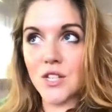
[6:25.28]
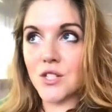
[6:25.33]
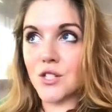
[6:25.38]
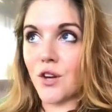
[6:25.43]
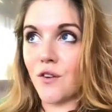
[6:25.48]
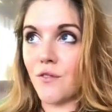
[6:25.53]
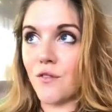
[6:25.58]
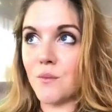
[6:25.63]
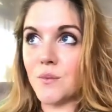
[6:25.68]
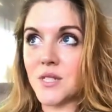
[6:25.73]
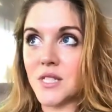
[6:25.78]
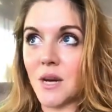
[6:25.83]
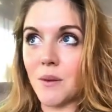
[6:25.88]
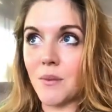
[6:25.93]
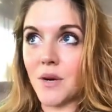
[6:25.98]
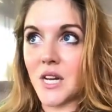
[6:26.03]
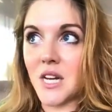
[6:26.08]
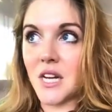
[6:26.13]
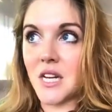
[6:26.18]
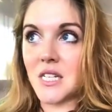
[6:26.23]
So from
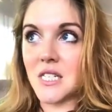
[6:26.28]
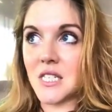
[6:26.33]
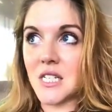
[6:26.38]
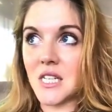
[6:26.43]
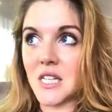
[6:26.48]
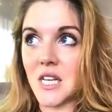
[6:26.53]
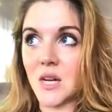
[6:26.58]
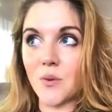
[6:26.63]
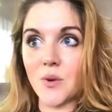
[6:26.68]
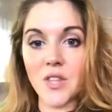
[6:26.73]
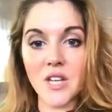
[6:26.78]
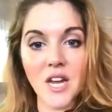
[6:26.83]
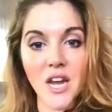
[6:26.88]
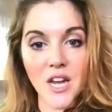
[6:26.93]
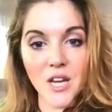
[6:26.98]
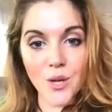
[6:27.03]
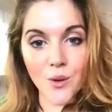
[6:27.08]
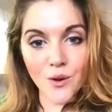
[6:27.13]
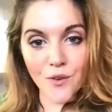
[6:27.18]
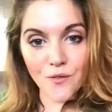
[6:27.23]
somebody dealing with an
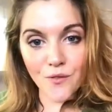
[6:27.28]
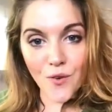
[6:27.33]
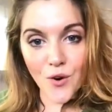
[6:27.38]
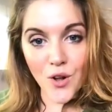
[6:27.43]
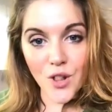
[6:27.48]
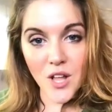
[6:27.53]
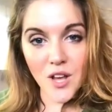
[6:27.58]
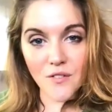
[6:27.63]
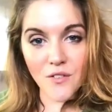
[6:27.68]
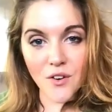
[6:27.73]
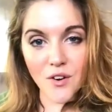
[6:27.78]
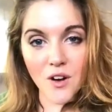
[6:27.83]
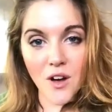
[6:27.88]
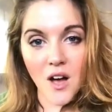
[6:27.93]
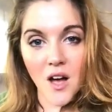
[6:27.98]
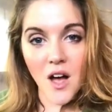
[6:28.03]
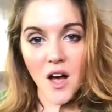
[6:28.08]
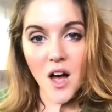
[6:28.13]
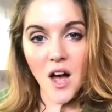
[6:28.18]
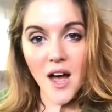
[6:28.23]
AQF 4
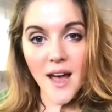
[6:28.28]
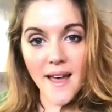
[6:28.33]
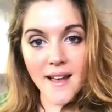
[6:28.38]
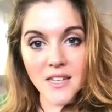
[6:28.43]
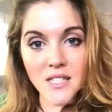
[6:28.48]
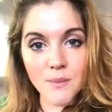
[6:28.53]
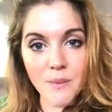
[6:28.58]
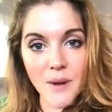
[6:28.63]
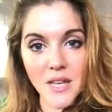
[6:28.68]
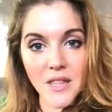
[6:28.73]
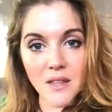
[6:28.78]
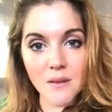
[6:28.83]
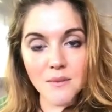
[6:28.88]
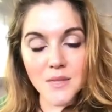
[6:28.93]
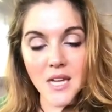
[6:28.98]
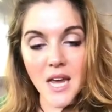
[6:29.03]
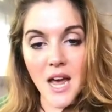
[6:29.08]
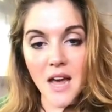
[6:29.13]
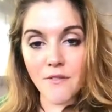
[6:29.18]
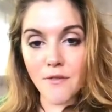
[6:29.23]
level, I expect them
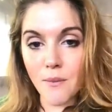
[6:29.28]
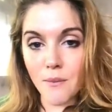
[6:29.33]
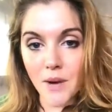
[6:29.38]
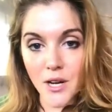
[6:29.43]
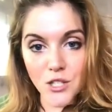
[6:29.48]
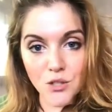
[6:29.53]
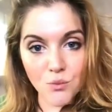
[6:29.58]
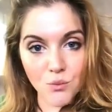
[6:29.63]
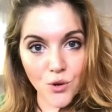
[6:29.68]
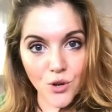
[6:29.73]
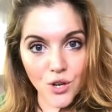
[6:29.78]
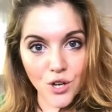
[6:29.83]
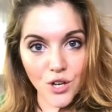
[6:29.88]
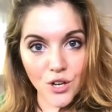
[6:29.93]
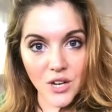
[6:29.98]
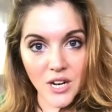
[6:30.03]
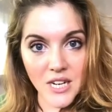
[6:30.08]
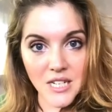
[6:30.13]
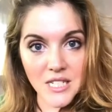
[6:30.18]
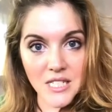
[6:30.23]
to have a much more
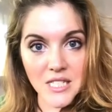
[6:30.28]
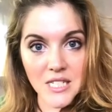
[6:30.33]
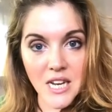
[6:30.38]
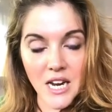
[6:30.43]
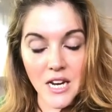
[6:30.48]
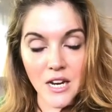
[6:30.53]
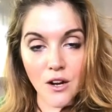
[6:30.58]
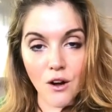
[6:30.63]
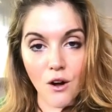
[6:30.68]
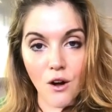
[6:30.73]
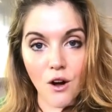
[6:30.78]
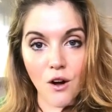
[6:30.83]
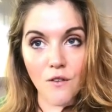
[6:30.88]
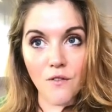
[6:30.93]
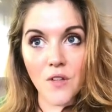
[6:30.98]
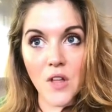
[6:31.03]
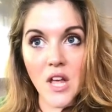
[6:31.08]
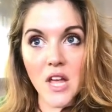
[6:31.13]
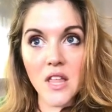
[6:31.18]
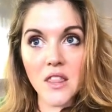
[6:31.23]
acute understanding
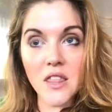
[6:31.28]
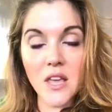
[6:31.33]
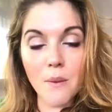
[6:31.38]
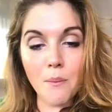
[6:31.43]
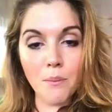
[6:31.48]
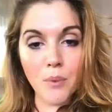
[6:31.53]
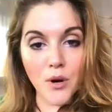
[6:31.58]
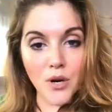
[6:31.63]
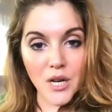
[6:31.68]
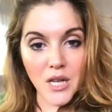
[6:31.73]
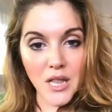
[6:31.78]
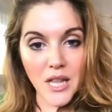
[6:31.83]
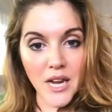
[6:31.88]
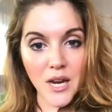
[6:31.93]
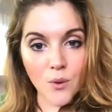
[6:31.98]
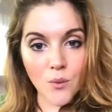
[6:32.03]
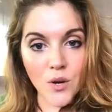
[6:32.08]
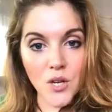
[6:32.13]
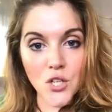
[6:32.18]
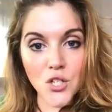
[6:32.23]
of their body
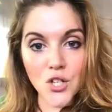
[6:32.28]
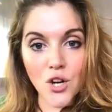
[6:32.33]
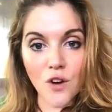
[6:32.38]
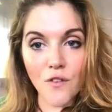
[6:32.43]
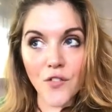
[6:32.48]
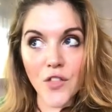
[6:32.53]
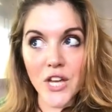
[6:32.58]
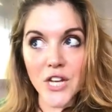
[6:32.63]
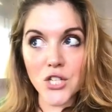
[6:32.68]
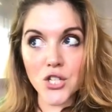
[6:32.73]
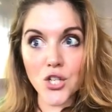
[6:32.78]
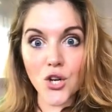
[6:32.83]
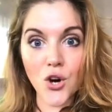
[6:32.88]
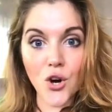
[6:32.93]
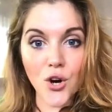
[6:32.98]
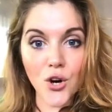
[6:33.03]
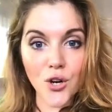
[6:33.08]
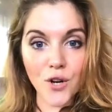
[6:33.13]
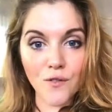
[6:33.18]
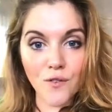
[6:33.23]
language, of their
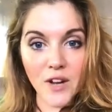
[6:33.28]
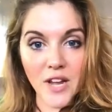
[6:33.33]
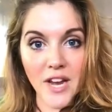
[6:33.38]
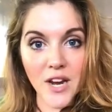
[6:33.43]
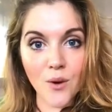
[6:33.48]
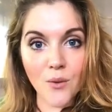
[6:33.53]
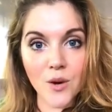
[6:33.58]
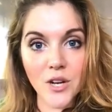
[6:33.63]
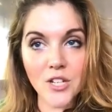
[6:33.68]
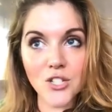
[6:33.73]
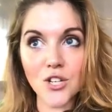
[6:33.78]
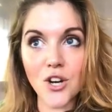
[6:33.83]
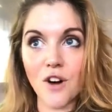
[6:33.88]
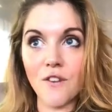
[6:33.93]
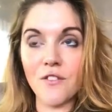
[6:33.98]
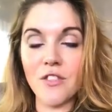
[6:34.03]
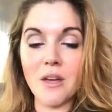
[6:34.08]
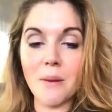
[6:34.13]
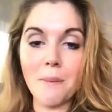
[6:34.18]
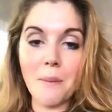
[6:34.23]
tone of language,
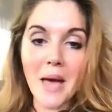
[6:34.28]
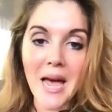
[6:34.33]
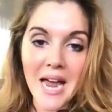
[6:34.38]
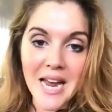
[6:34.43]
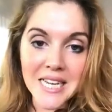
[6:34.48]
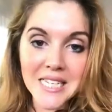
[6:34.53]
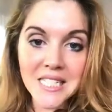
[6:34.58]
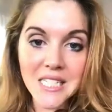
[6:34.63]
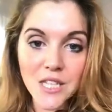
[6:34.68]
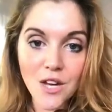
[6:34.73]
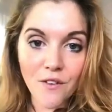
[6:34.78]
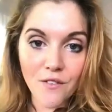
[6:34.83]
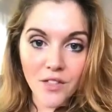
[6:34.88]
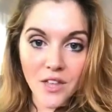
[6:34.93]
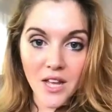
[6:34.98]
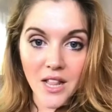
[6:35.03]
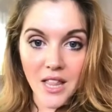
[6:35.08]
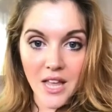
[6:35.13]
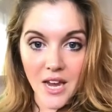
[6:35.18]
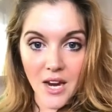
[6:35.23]
of the pace of
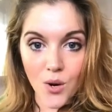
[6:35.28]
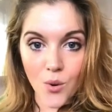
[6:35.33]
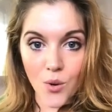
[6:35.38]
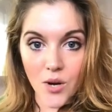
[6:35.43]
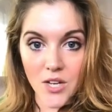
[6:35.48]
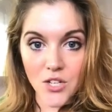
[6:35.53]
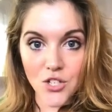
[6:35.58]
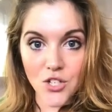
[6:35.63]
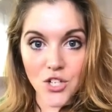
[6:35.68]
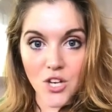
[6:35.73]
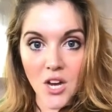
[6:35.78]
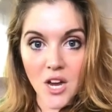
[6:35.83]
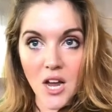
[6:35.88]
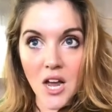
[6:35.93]
their language,